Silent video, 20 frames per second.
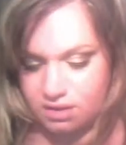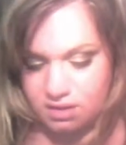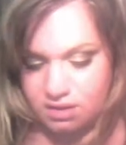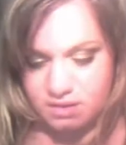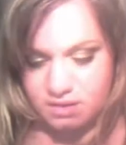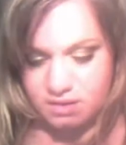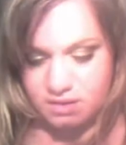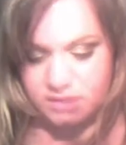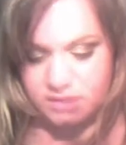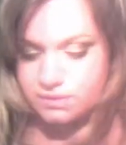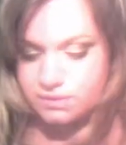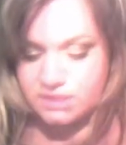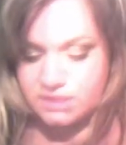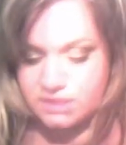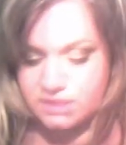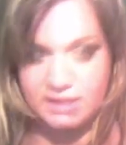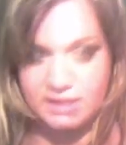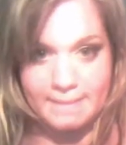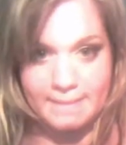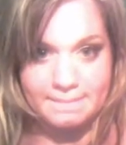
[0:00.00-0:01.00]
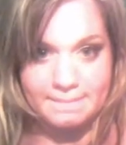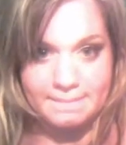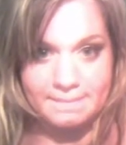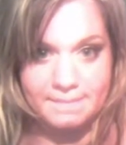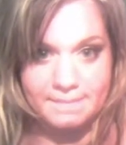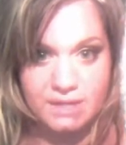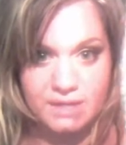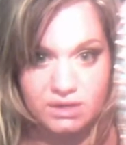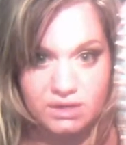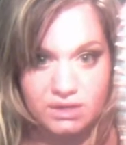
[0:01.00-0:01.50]
This one is like
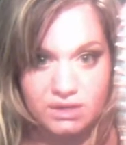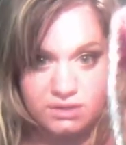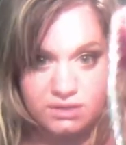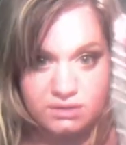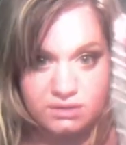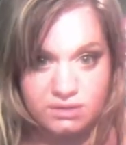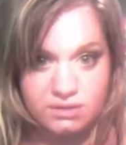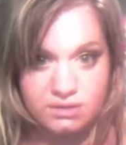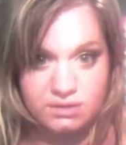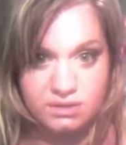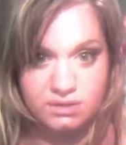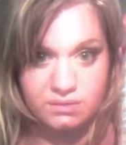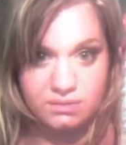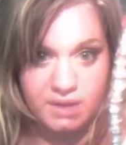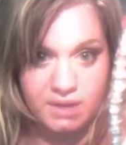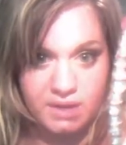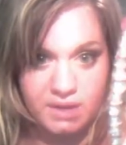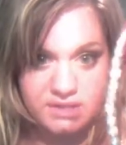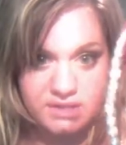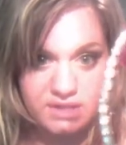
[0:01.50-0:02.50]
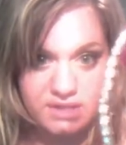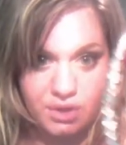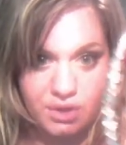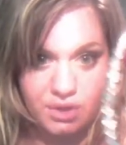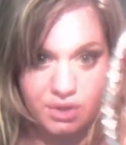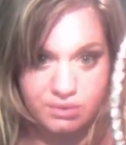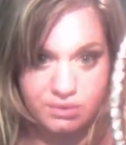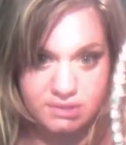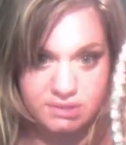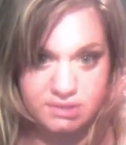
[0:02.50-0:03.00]
bigger
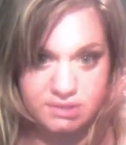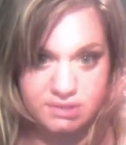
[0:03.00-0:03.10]
rhinestones.